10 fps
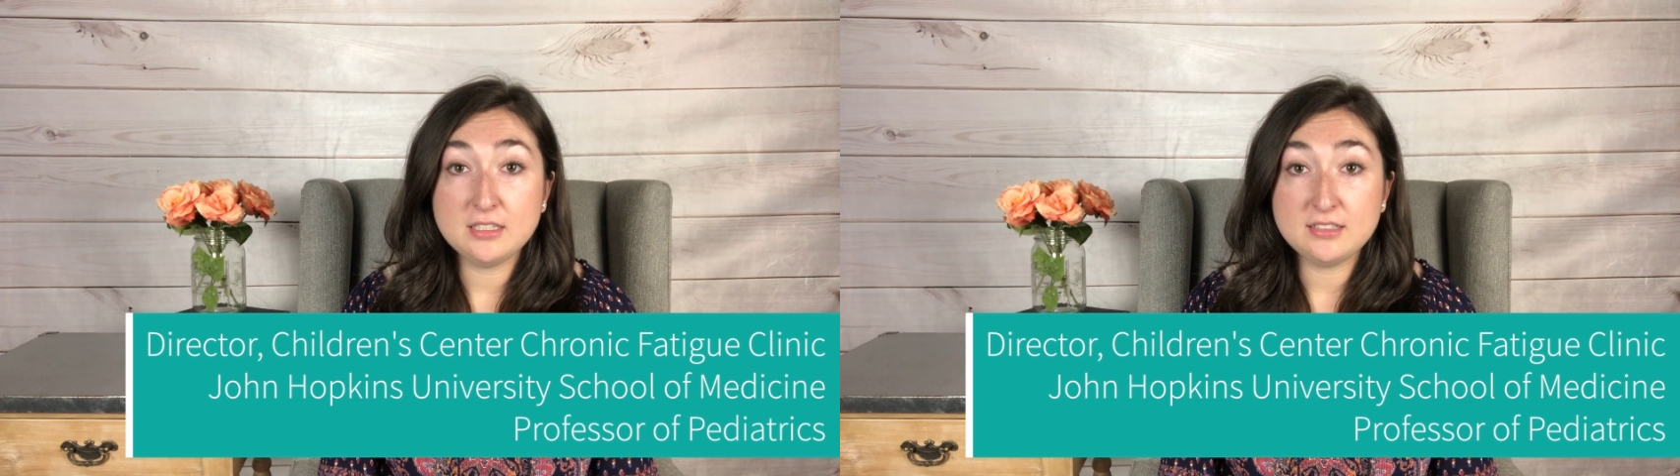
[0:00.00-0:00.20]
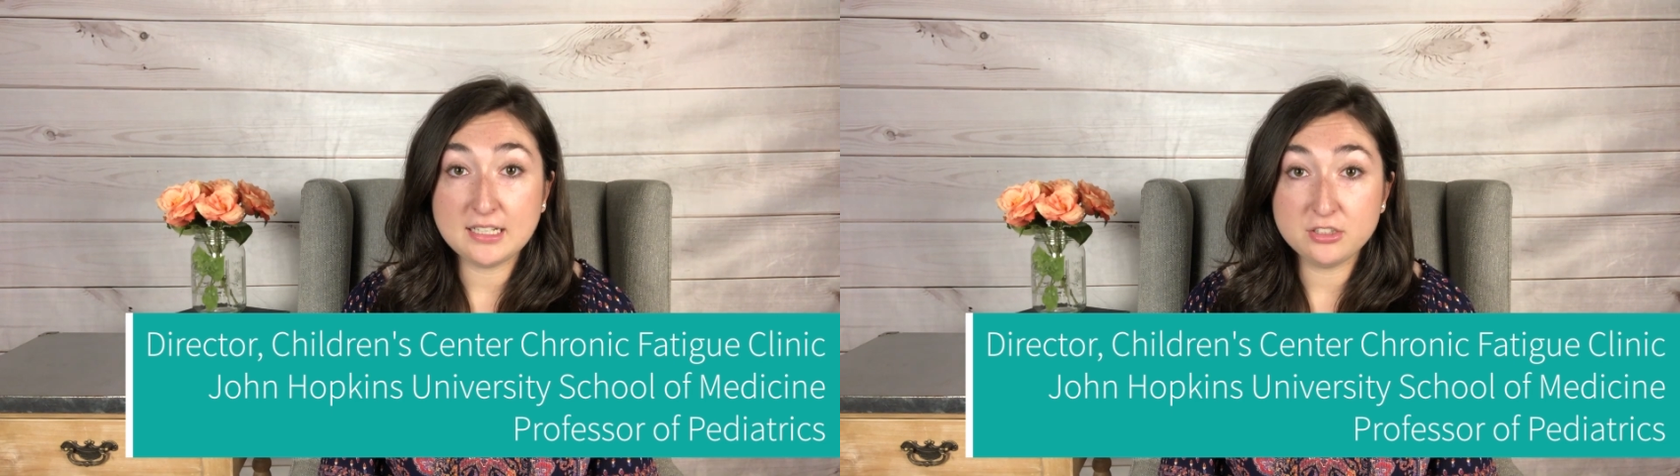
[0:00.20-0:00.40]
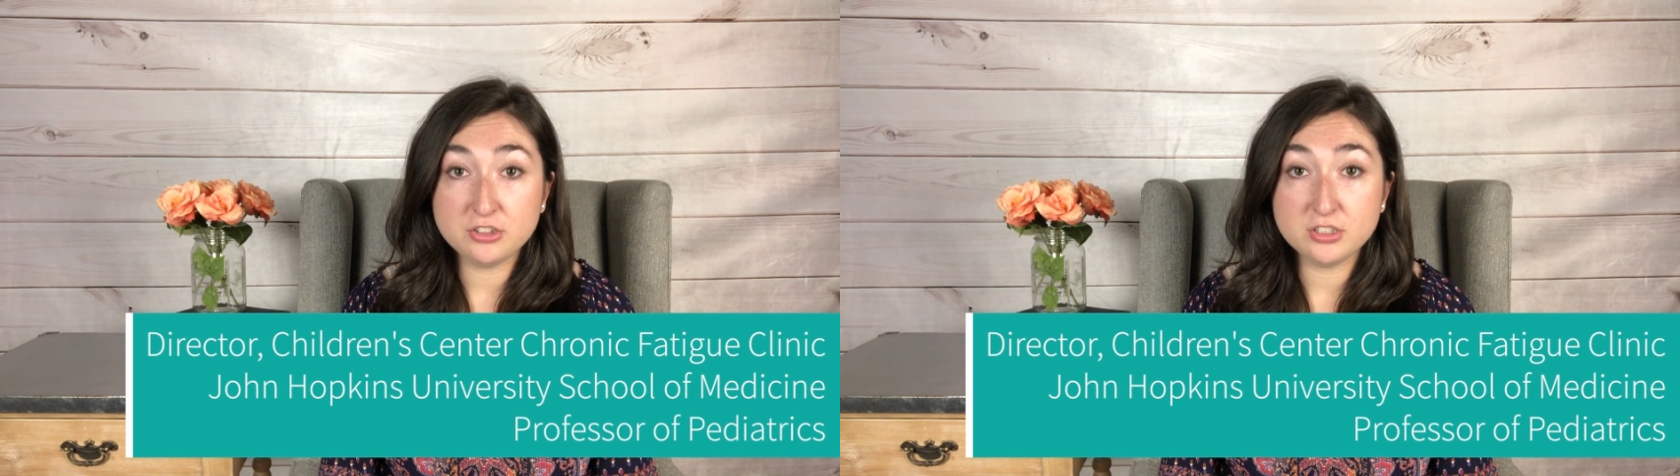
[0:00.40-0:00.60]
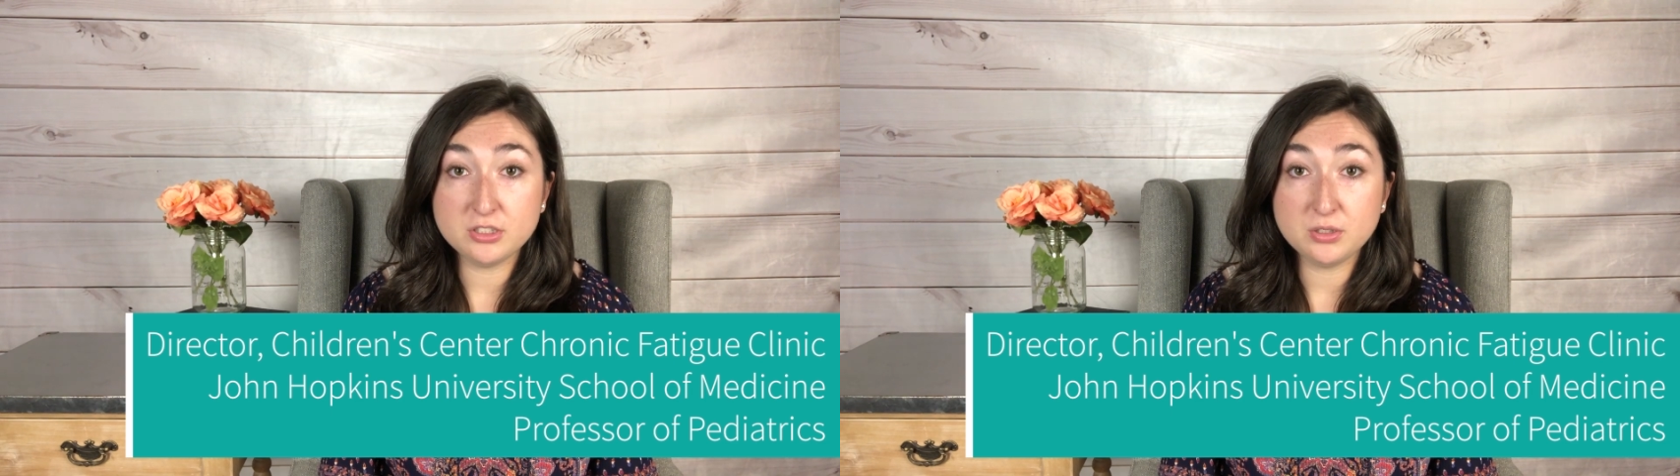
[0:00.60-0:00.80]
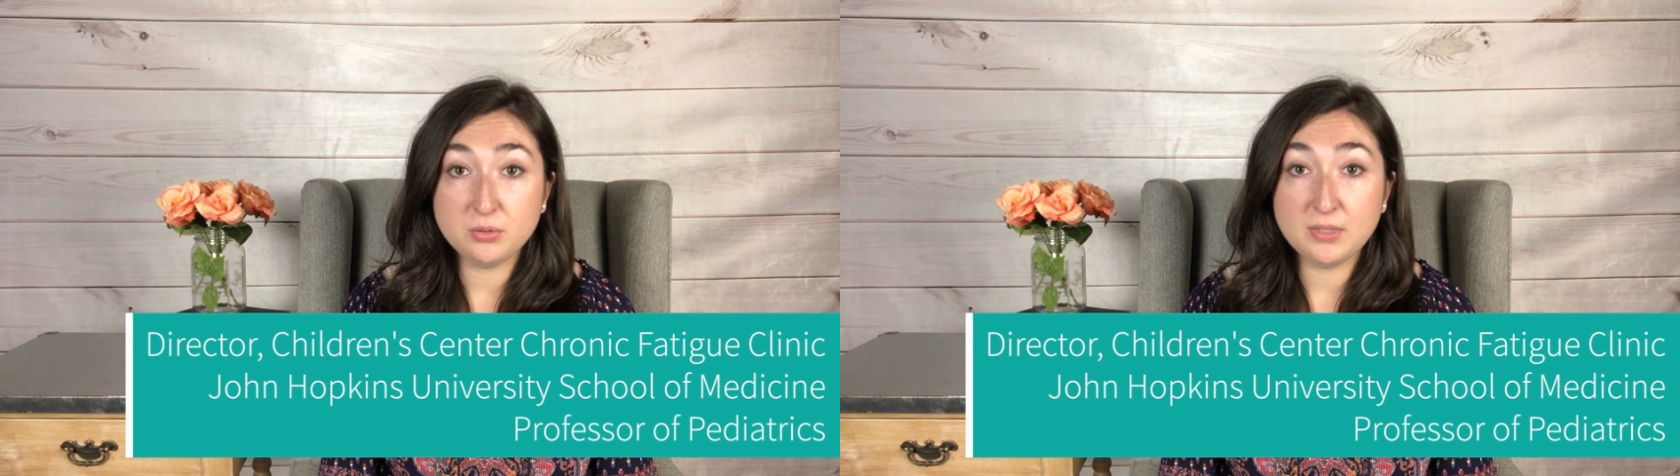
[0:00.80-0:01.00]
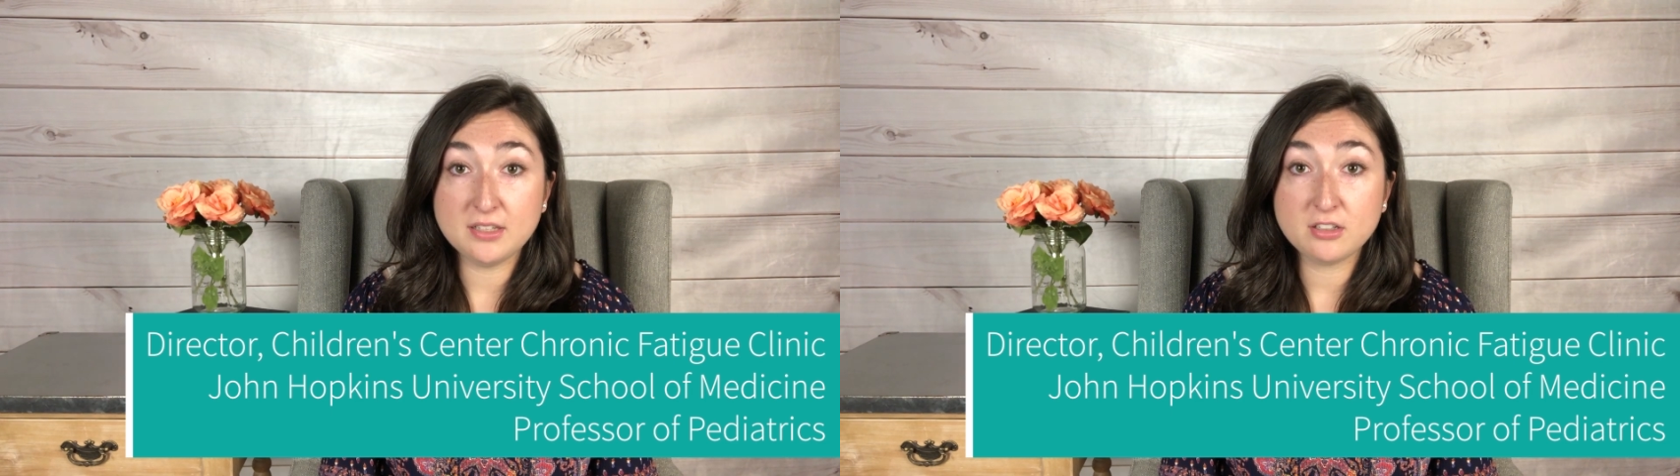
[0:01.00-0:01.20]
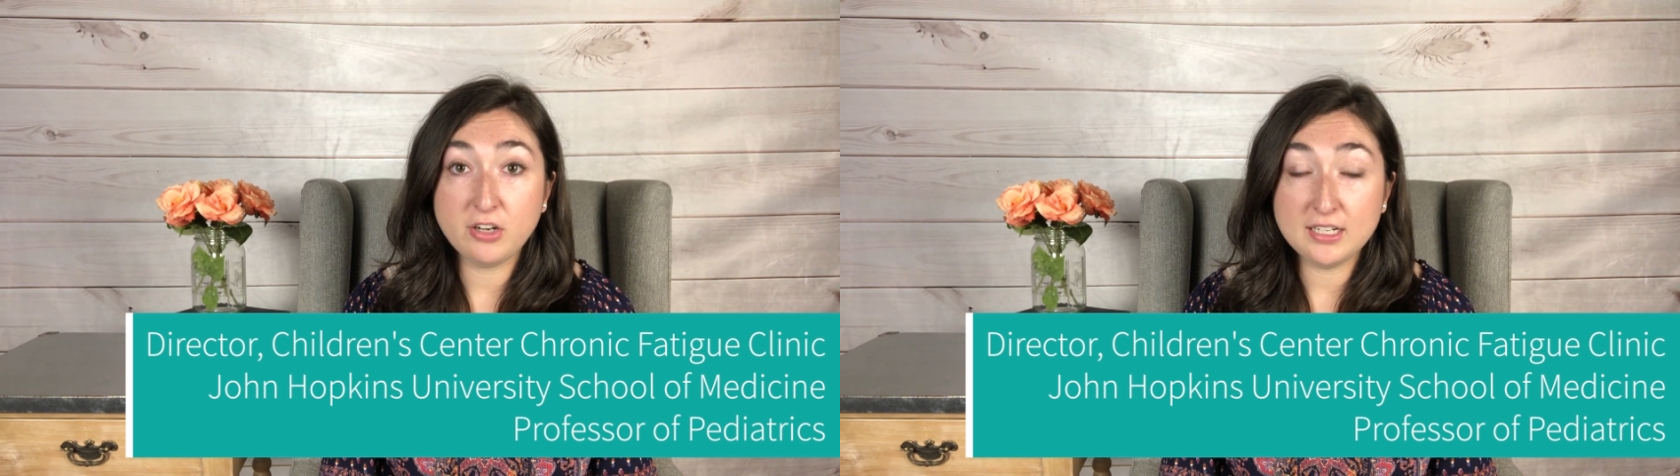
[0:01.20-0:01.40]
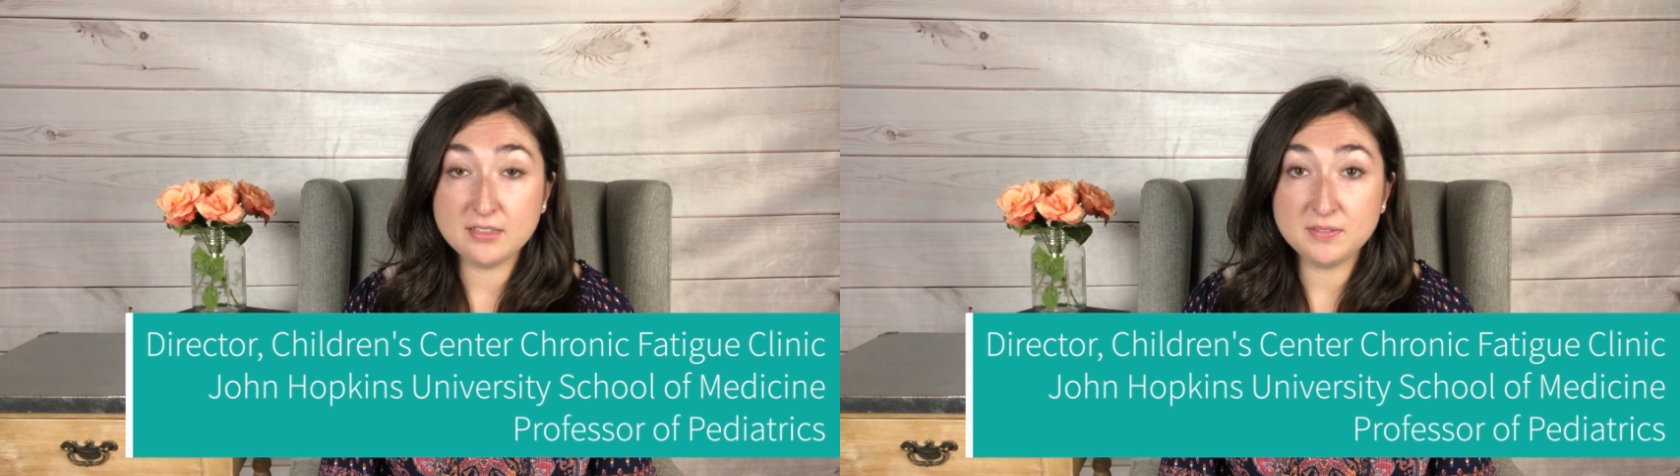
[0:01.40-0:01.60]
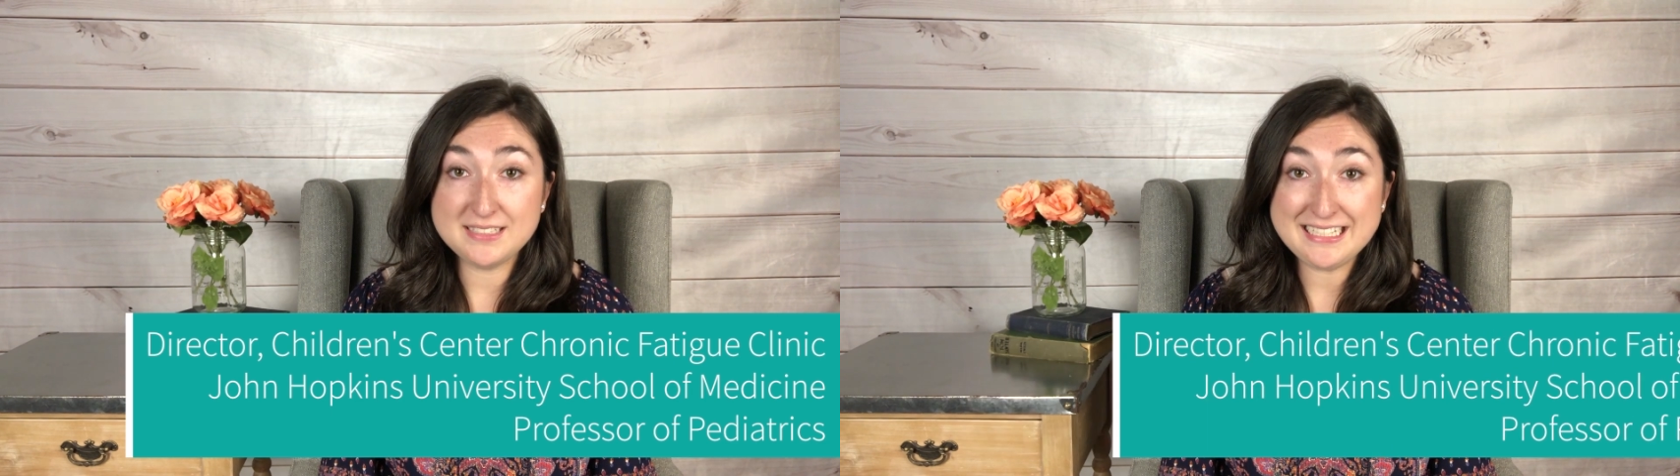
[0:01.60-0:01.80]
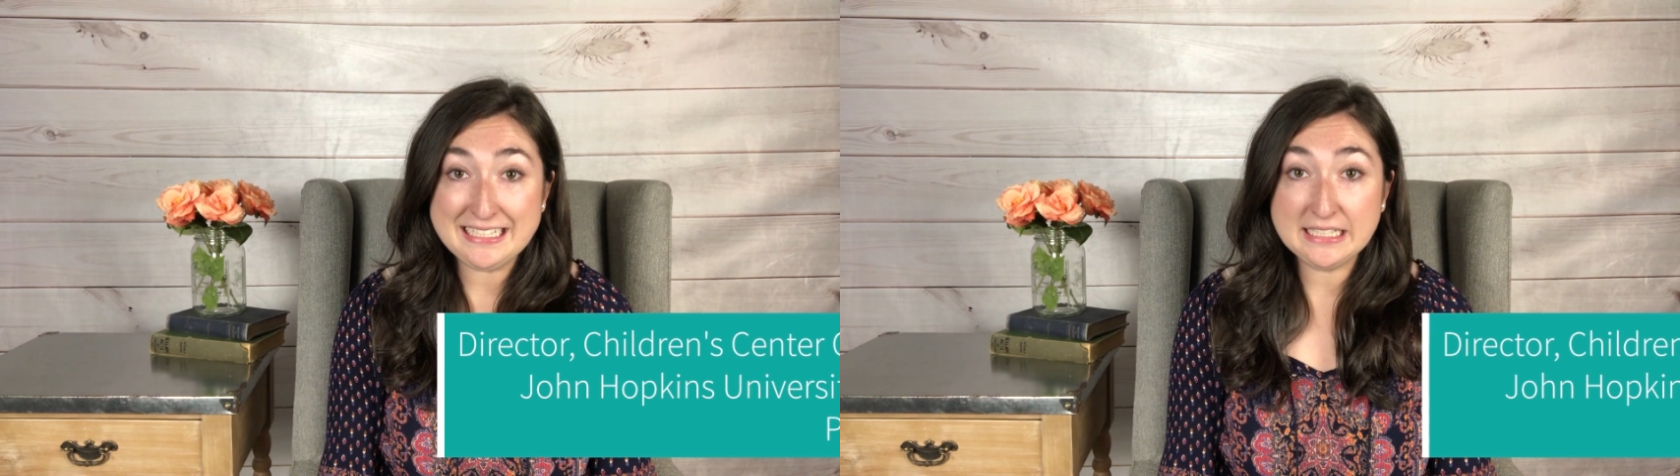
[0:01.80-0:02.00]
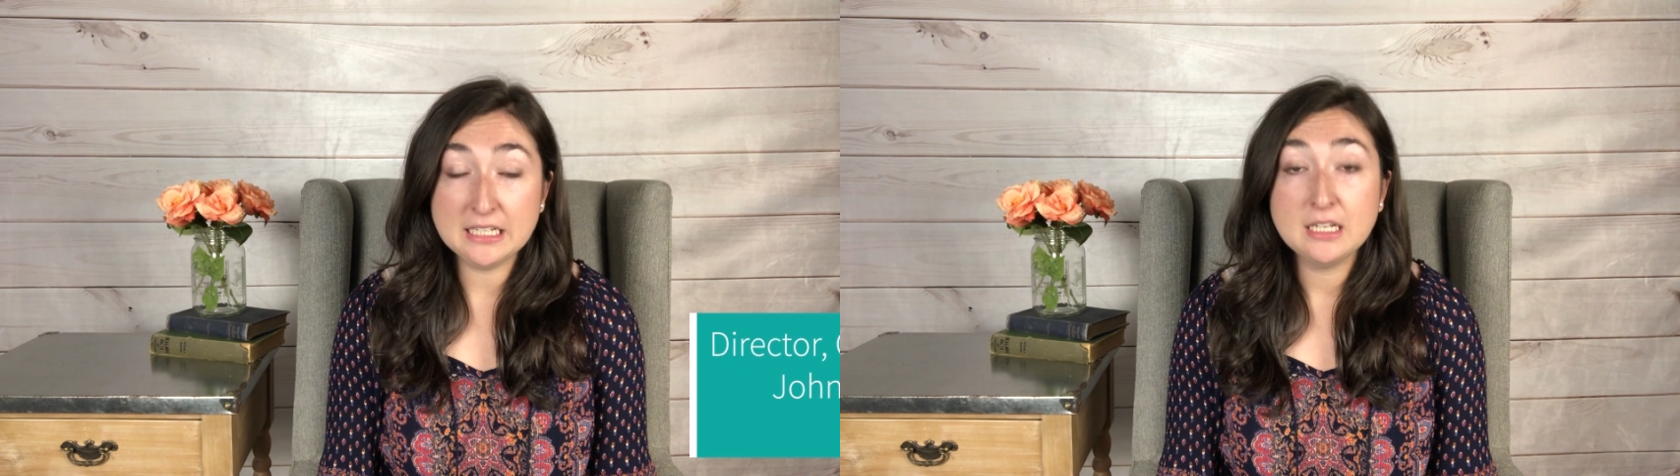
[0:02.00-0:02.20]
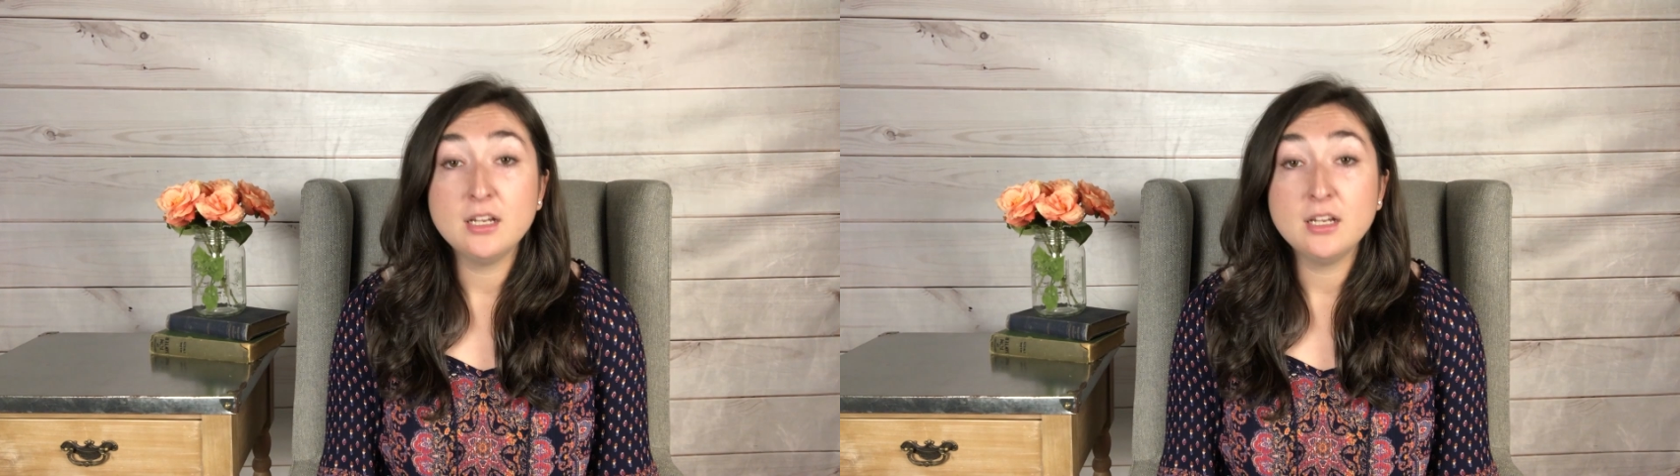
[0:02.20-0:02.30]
doctor with chronic fatigue.